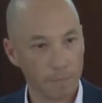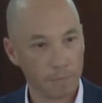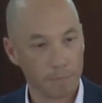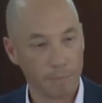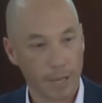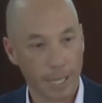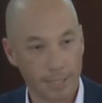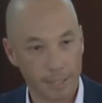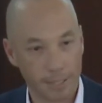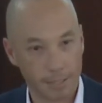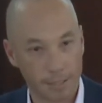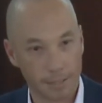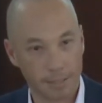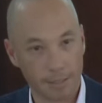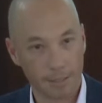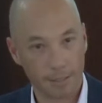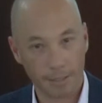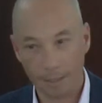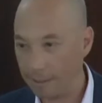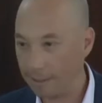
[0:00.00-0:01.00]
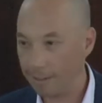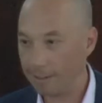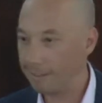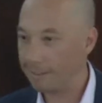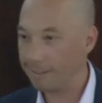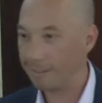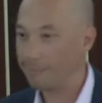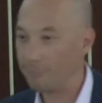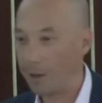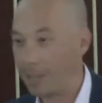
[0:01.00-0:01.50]
makes,
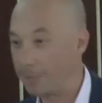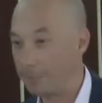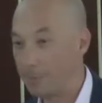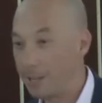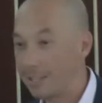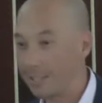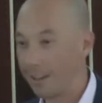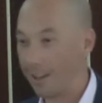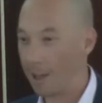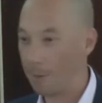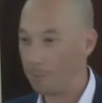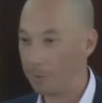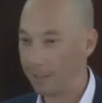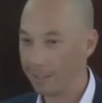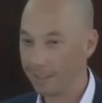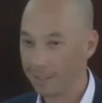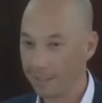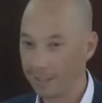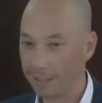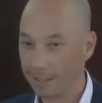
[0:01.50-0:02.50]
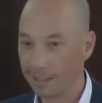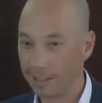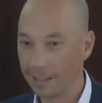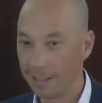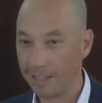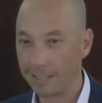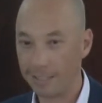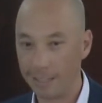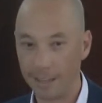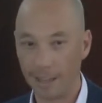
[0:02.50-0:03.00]
makes me so happy
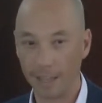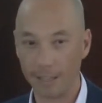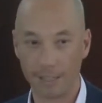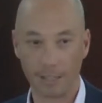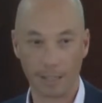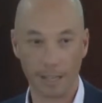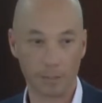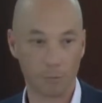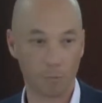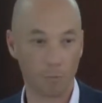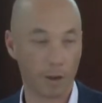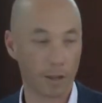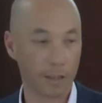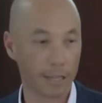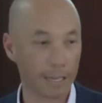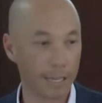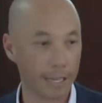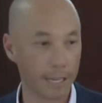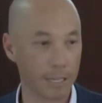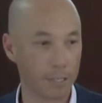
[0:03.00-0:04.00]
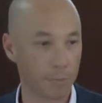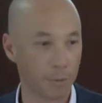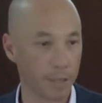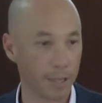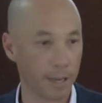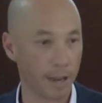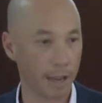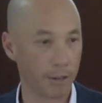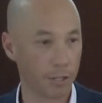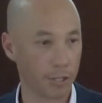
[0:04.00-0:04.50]
as, as, as one of the leaders
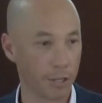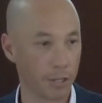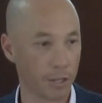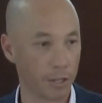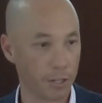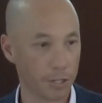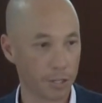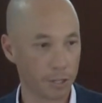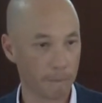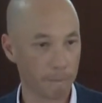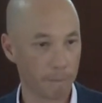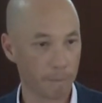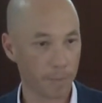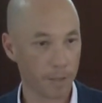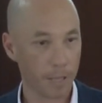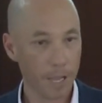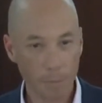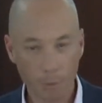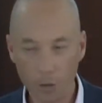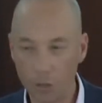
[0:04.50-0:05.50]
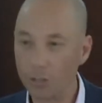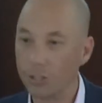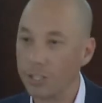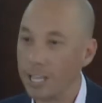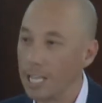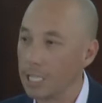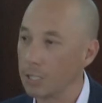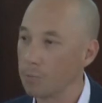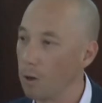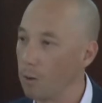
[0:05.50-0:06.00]
within our church. Because
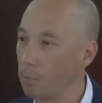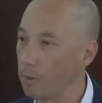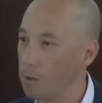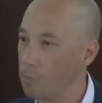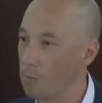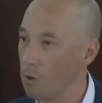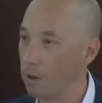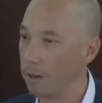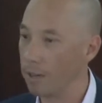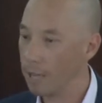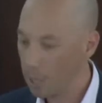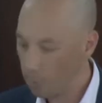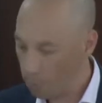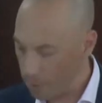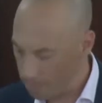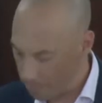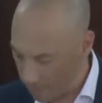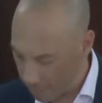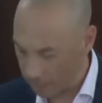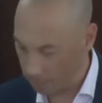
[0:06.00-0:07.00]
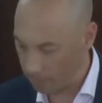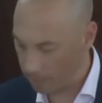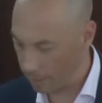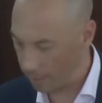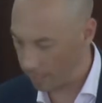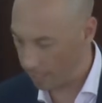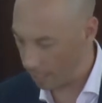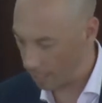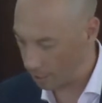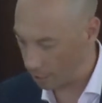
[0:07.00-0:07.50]
that's what we want. We must be
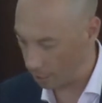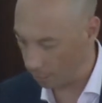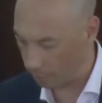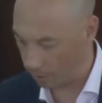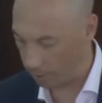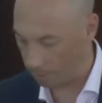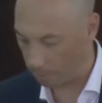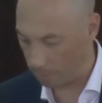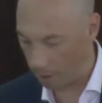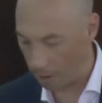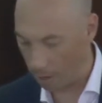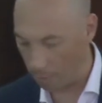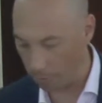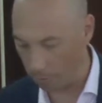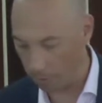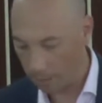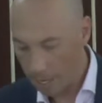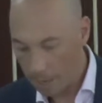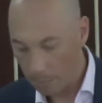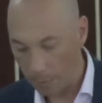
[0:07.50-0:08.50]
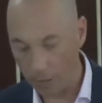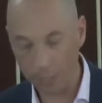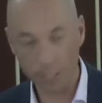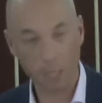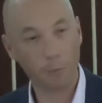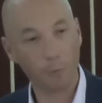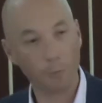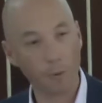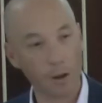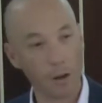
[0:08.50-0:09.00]
engaging with the Bible. Because
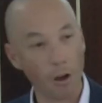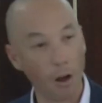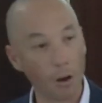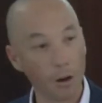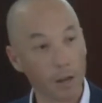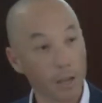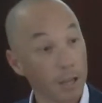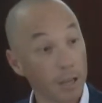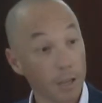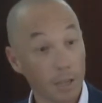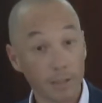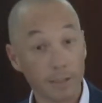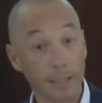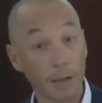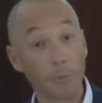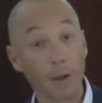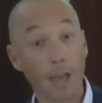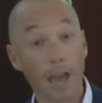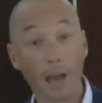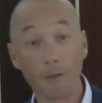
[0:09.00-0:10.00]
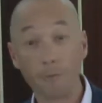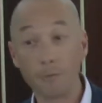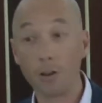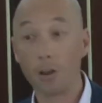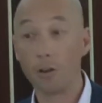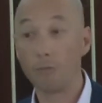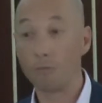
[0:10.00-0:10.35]
if we're not, then we have no